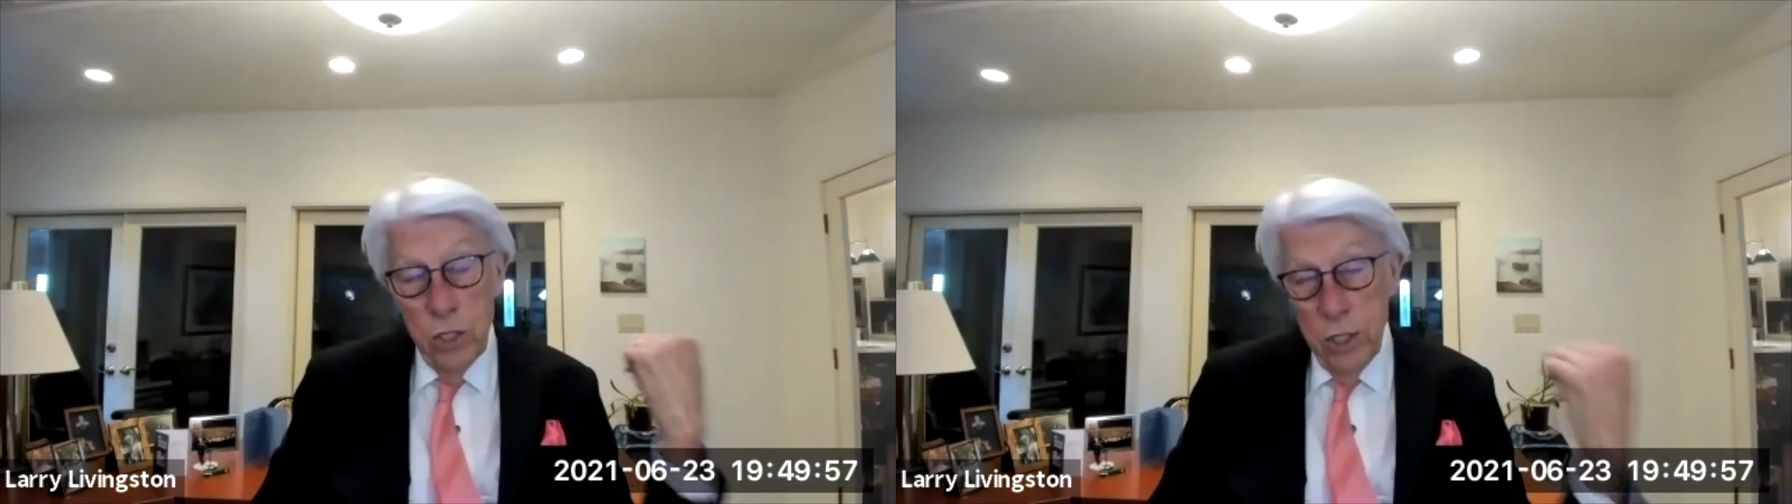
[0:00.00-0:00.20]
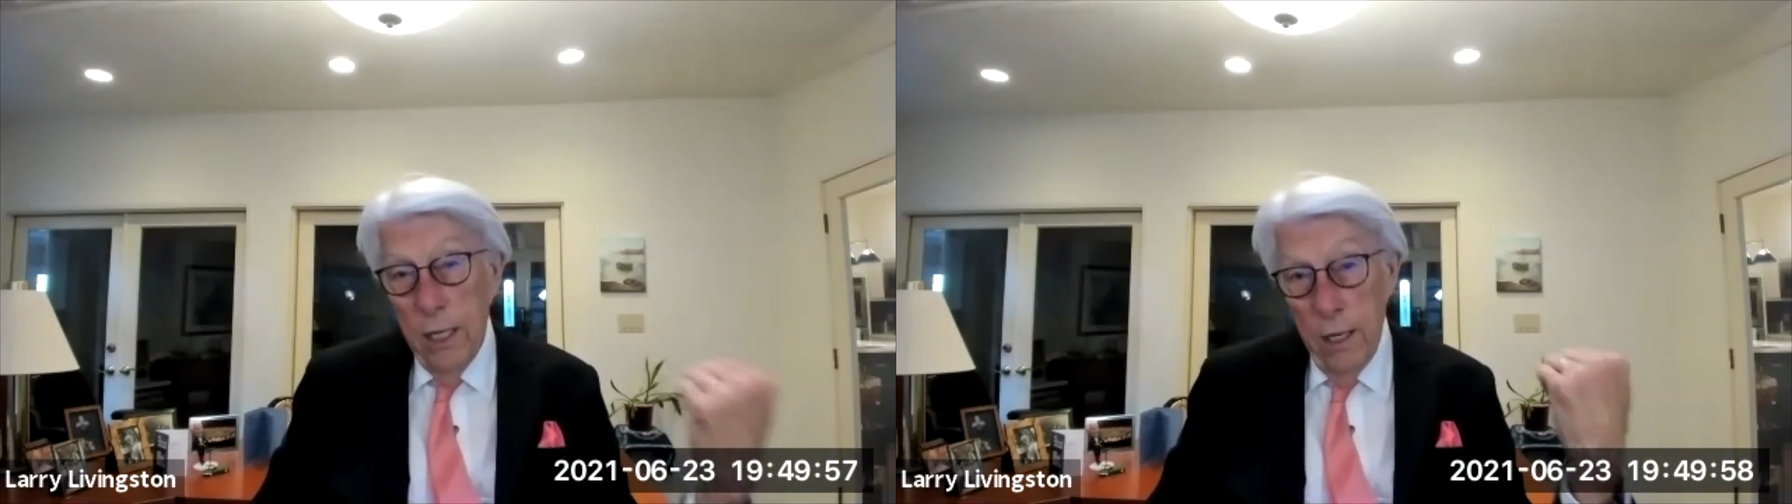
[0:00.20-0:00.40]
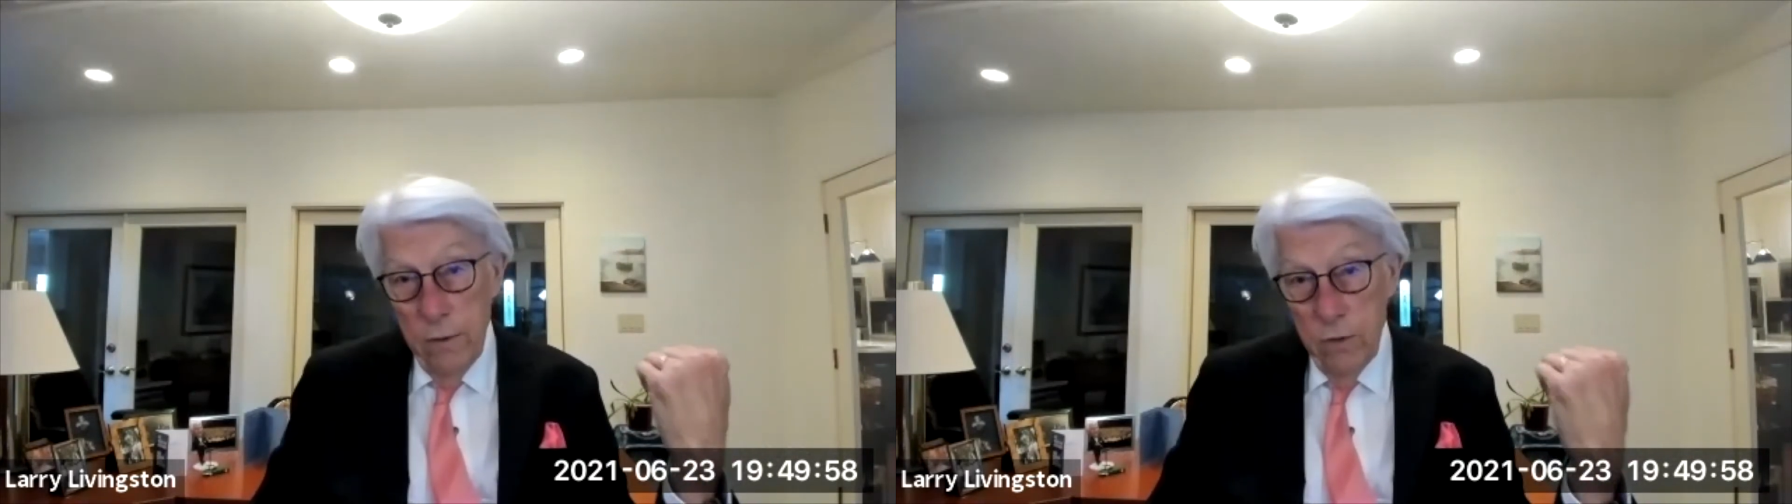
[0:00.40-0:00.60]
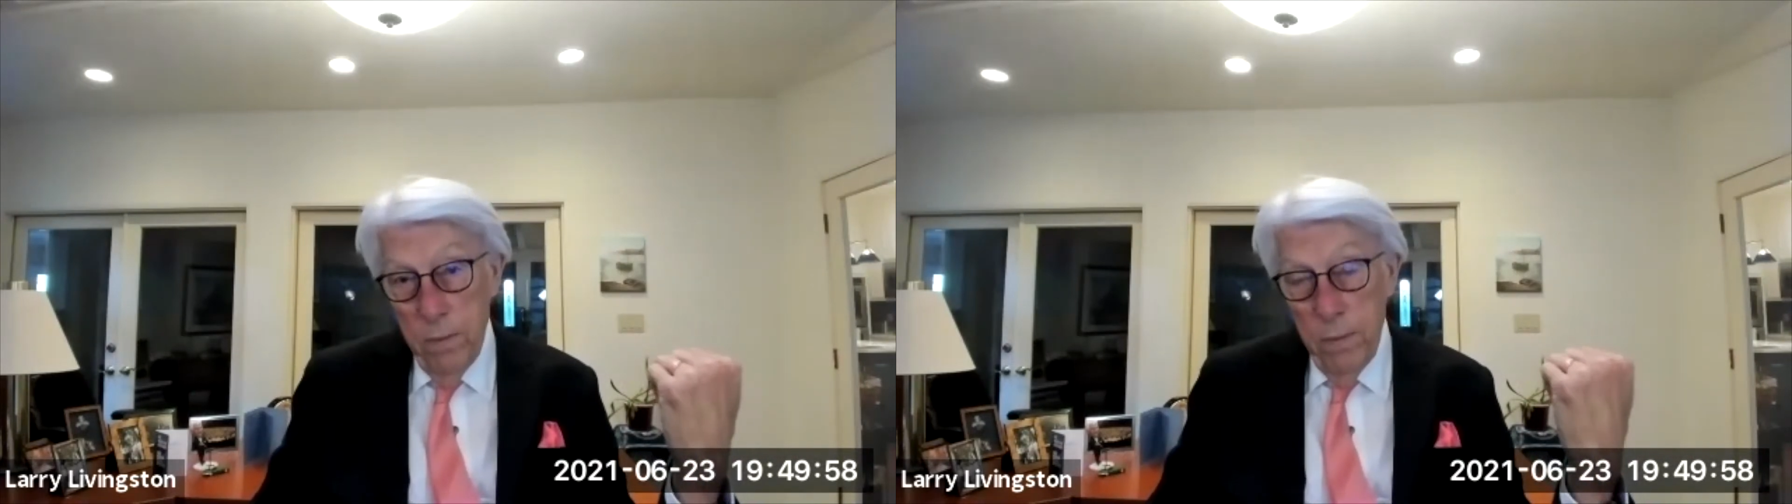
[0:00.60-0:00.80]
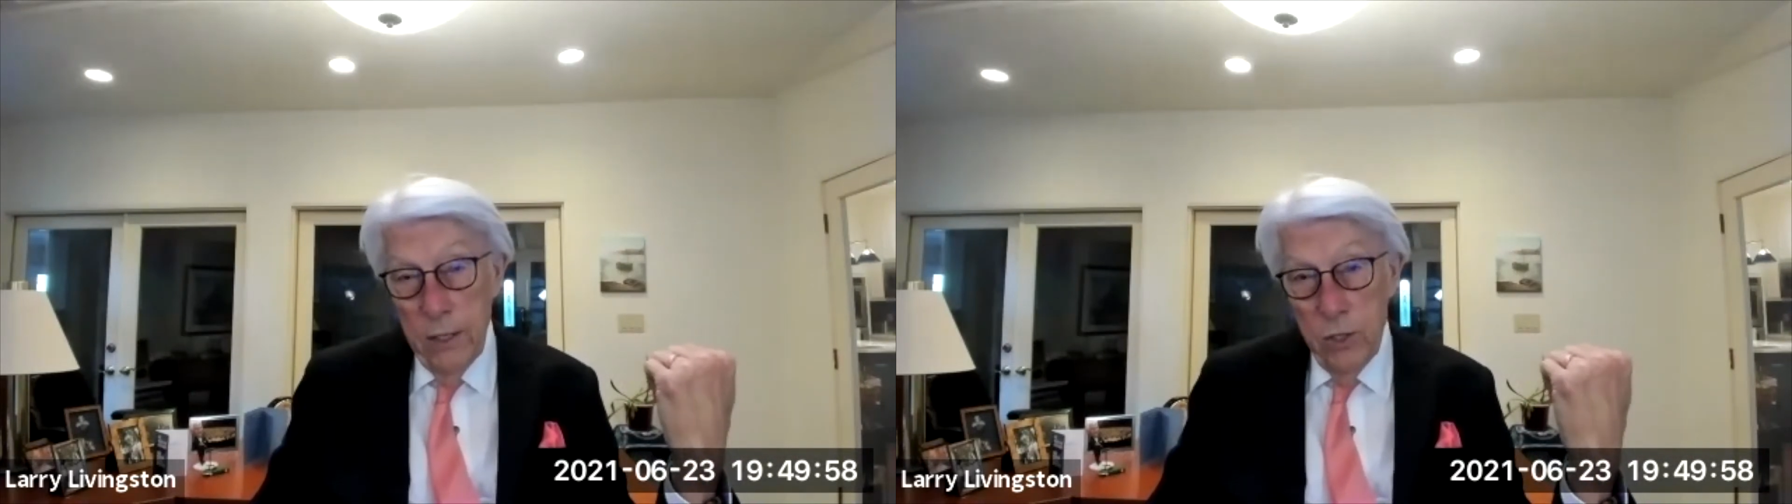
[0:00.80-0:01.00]
son lives in
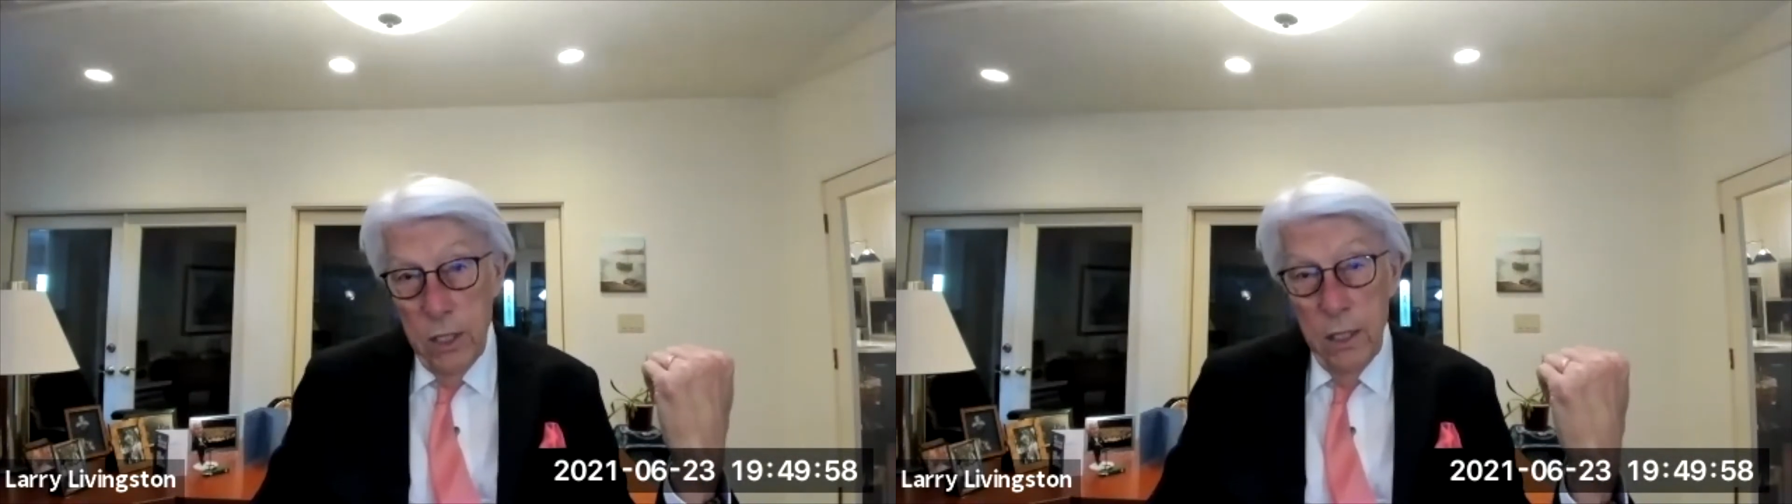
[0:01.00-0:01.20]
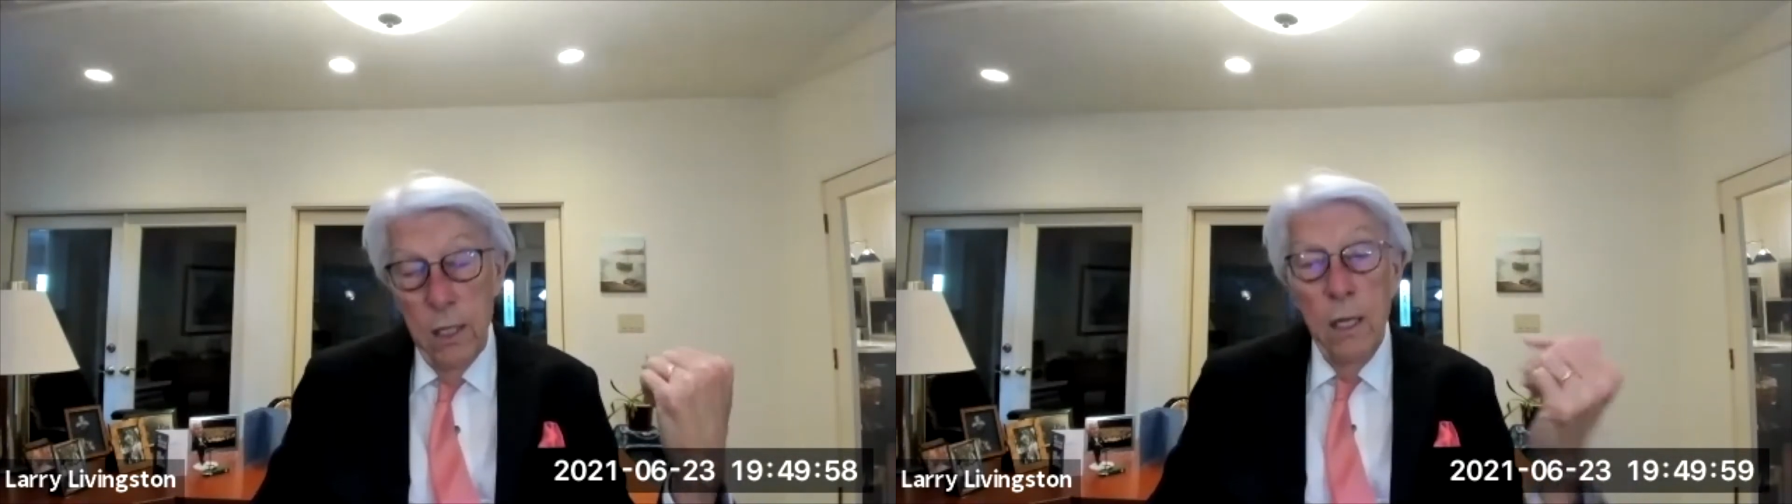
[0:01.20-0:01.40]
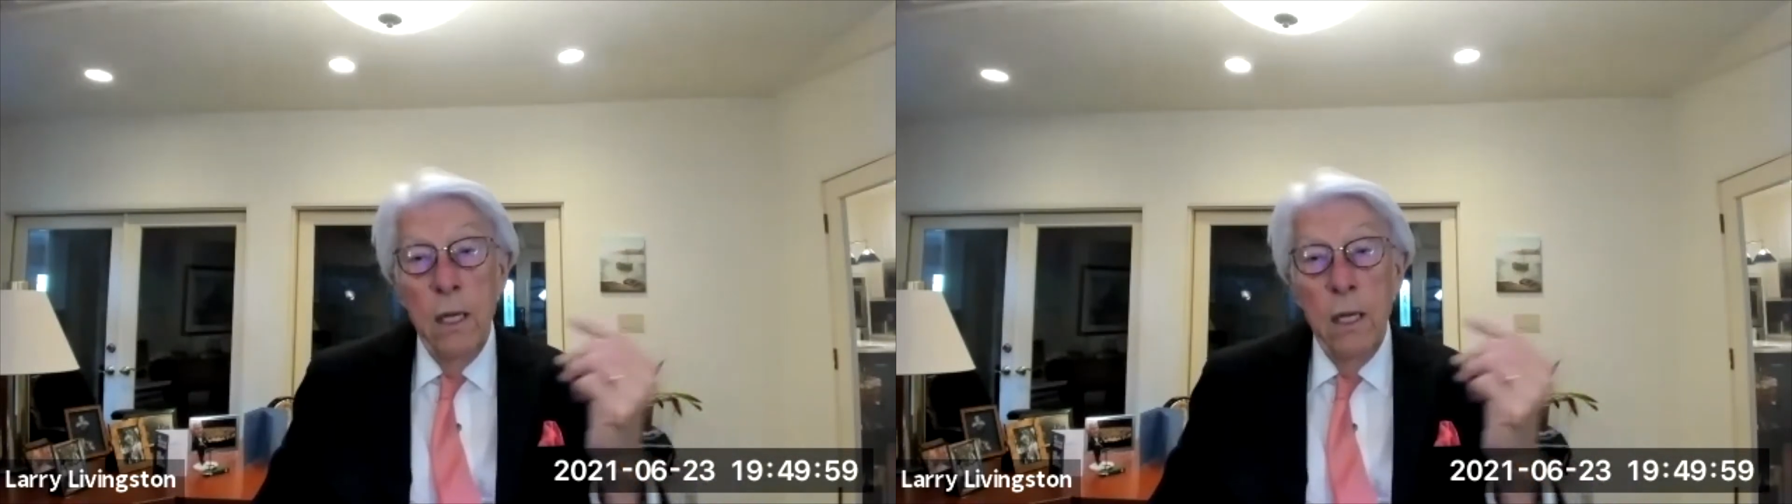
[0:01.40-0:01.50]
Pasadena.